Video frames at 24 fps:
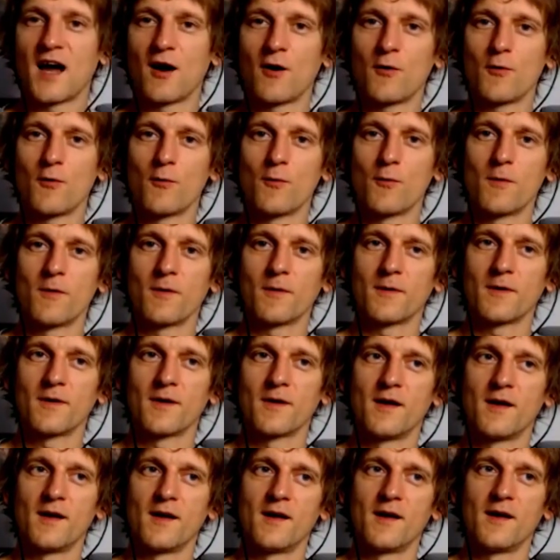how
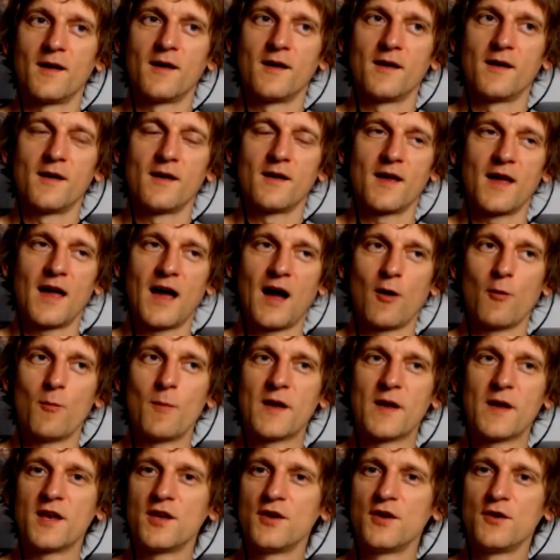
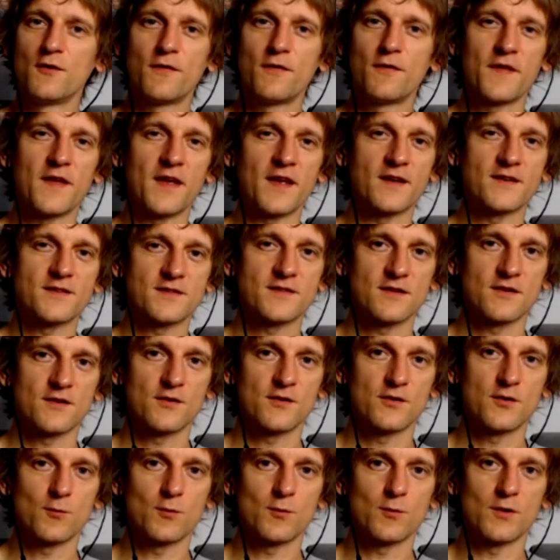many new things
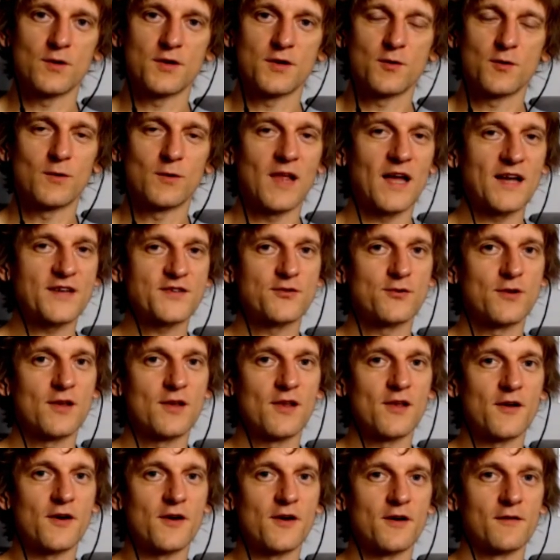you will actually
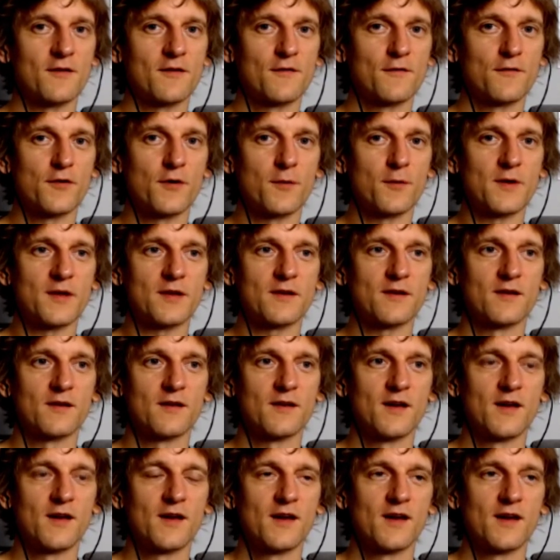learn from it.
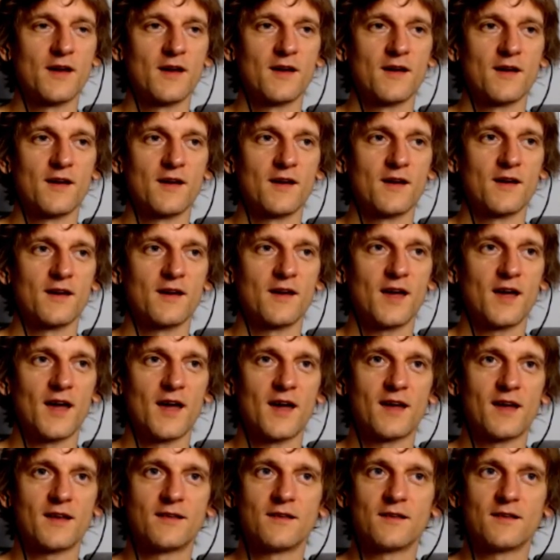
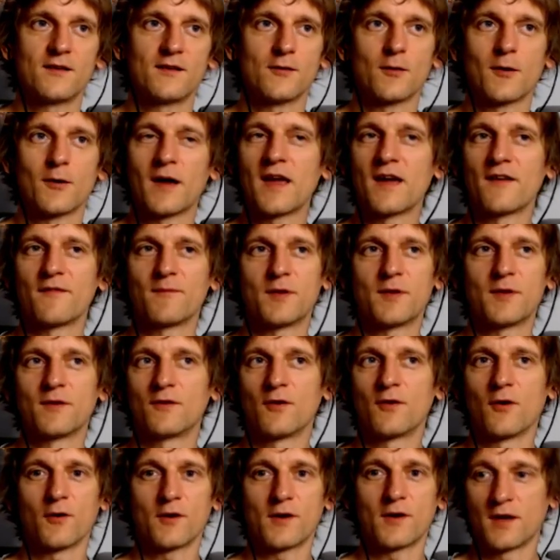And you know, I have been
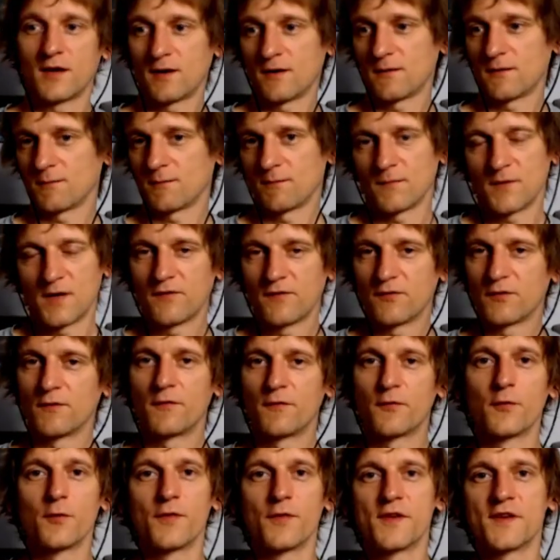talking even
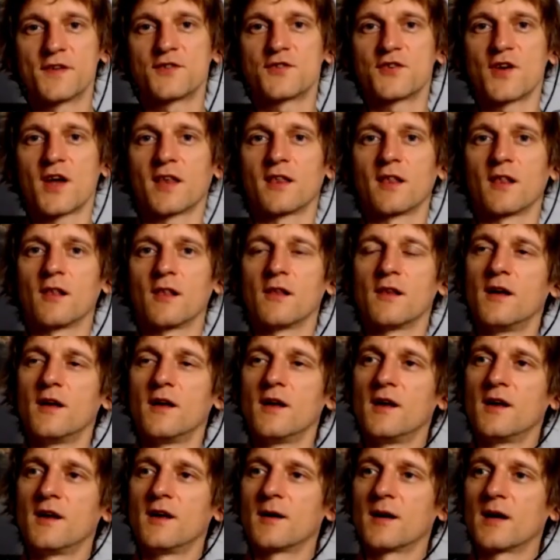through this channel,
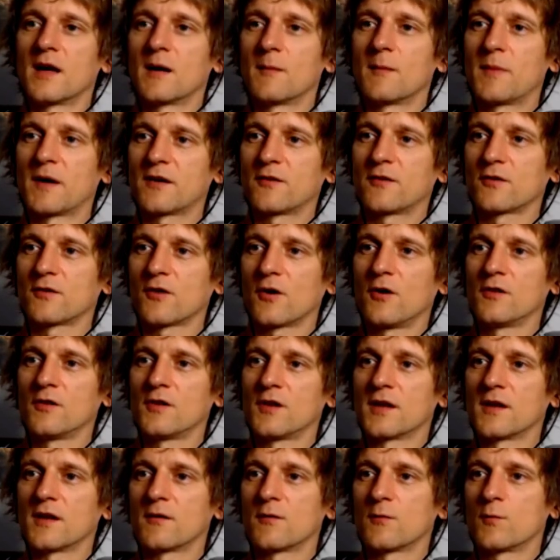but not
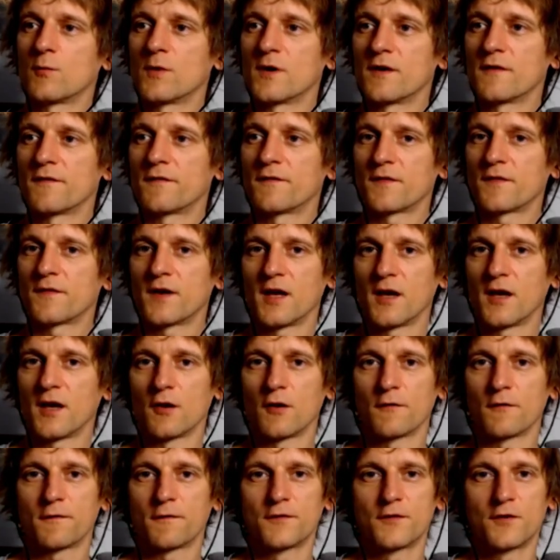only, with a
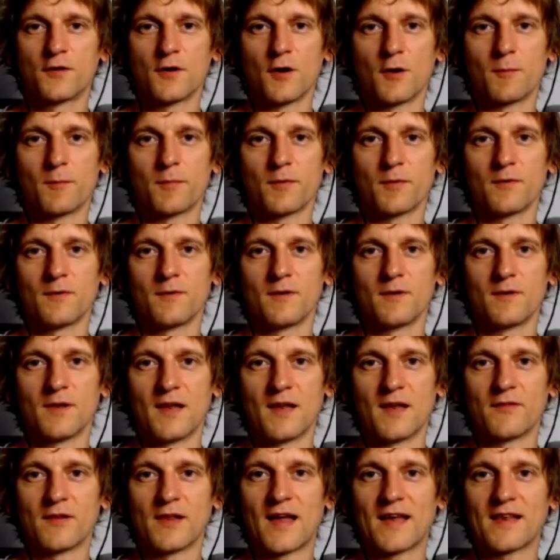lot of top
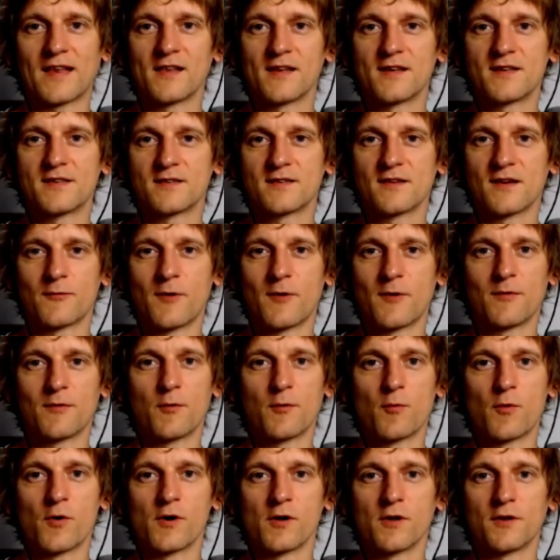level athletes around
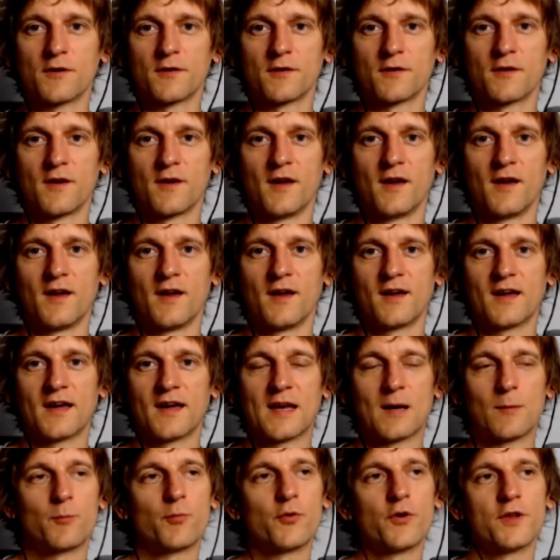the world.
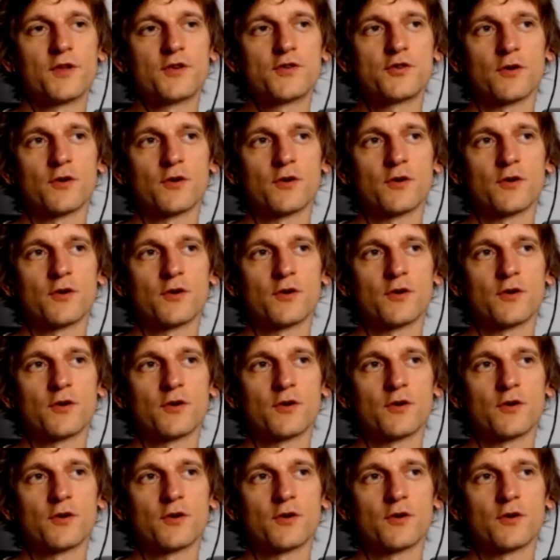And I'm pretty